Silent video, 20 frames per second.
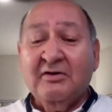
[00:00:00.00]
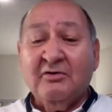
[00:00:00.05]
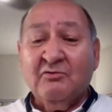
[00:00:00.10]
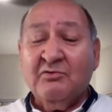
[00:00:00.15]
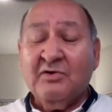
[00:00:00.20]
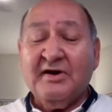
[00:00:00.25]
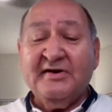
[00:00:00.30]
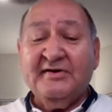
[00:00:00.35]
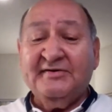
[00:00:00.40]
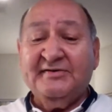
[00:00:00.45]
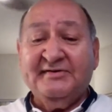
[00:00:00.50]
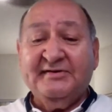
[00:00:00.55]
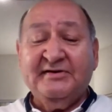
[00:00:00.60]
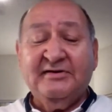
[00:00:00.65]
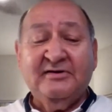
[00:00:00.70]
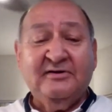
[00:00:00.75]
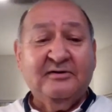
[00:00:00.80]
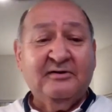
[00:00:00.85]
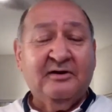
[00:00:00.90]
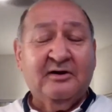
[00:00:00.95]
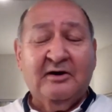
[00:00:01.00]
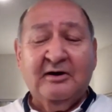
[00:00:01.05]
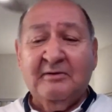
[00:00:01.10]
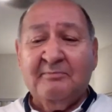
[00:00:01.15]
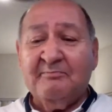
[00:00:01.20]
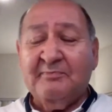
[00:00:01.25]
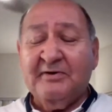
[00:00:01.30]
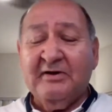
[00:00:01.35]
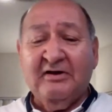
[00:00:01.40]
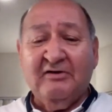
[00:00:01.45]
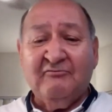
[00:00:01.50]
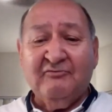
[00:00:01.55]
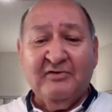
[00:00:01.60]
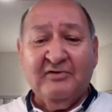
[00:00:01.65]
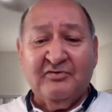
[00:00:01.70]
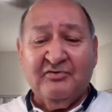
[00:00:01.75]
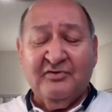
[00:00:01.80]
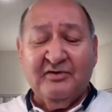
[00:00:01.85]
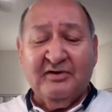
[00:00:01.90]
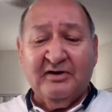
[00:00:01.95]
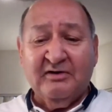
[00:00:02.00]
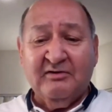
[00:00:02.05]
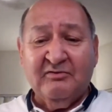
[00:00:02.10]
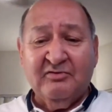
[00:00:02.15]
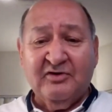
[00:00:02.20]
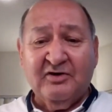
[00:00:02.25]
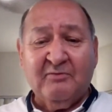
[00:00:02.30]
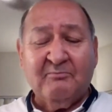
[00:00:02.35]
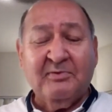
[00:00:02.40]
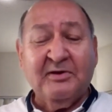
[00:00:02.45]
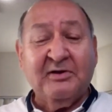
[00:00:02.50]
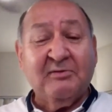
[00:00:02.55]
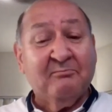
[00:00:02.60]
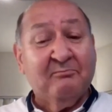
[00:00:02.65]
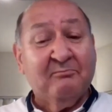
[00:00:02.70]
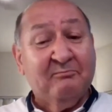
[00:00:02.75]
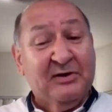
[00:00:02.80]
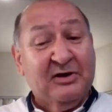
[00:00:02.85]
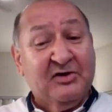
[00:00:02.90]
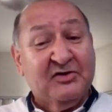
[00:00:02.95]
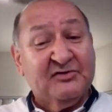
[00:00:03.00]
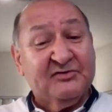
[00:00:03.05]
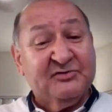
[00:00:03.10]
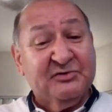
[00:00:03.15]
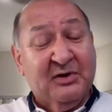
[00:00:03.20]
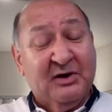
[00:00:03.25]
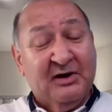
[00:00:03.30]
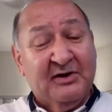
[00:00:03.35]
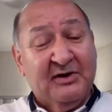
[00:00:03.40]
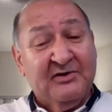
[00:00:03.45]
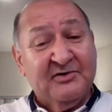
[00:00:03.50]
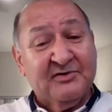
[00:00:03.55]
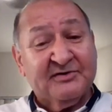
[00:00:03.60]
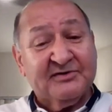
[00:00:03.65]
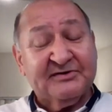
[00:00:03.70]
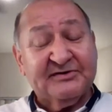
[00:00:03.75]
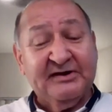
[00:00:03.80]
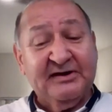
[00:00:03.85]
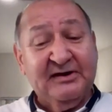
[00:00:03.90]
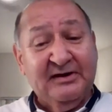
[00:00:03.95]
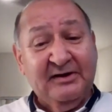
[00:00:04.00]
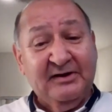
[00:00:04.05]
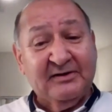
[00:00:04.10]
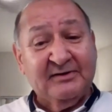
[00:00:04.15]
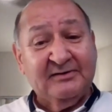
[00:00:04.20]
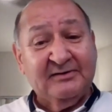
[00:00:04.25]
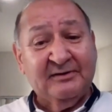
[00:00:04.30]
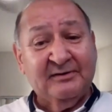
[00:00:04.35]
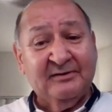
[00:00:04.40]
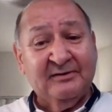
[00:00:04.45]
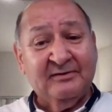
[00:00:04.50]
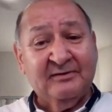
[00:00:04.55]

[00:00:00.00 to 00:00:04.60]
raising up everything there because you understand.